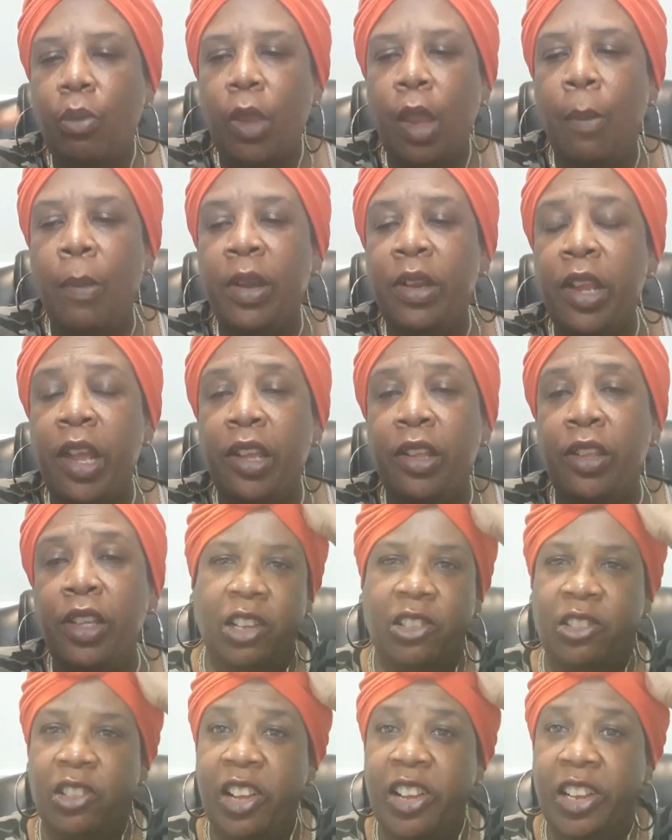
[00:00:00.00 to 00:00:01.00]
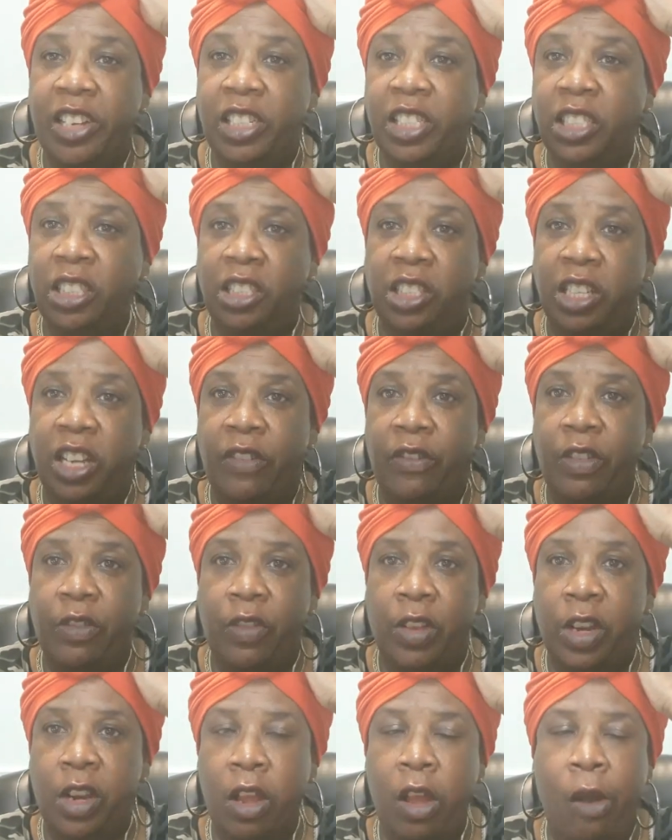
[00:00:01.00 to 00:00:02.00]
I take this, I say in each and every
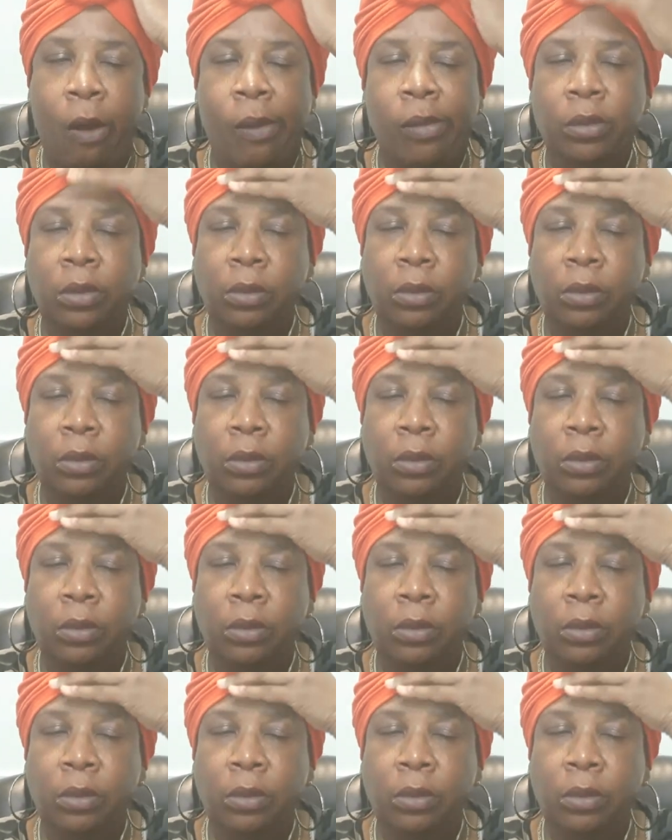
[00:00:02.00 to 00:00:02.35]
video.